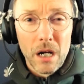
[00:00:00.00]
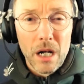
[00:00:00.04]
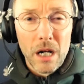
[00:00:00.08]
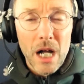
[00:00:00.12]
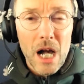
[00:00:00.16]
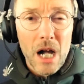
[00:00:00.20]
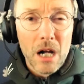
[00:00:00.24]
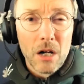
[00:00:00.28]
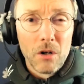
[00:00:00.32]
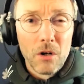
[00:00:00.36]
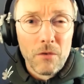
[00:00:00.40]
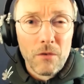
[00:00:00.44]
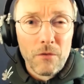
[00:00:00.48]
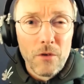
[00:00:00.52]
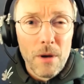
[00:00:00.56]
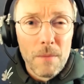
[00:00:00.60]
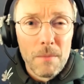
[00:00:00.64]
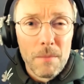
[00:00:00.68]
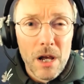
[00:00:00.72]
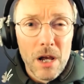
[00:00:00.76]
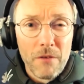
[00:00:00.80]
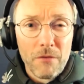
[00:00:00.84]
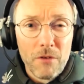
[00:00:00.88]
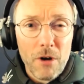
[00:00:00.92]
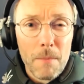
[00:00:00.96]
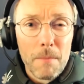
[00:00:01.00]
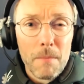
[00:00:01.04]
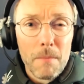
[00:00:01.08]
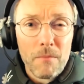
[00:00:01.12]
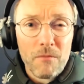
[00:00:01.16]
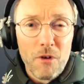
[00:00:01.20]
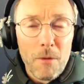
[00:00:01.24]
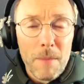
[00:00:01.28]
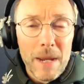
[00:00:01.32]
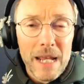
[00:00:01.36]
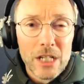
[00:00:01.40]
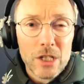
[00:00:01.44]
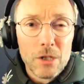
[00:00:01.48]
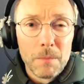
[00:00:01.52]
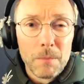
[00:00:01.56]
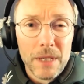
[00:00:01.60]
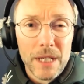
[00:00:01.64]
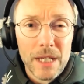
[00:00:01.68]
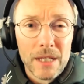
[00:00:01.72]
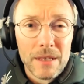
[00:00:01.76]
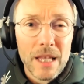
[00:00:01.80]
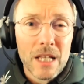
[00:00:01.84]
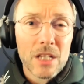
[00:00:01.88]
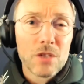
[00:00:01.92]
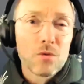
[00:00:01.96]
cargo from A to
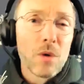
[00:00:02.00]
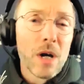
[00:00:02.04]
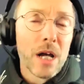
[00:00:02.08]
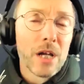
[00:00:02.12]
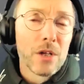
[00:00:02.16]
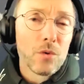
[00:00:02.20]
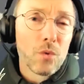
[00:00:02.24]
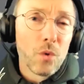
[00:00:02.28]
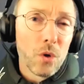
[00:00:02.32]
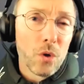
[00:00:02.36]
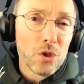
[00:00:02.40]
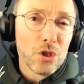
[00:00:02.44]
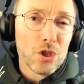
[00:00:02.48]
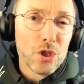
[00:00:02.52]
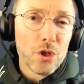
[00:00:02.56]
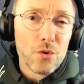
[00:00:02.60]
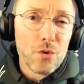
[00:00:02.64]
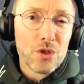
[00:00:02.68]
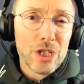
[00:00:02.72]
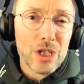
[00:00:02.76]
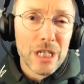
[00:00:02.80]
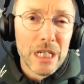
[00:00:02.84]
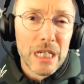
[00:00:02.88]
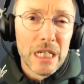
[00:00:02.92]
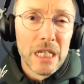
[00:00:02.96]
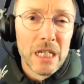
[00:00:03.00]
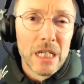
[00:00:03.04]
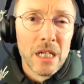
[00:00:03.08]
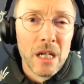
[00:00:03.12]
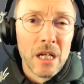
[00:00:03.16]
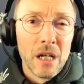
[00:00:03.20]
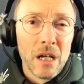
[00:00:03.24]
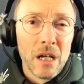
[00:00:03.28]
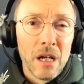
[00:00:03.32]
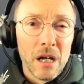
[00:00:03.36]
B, and that's why you also see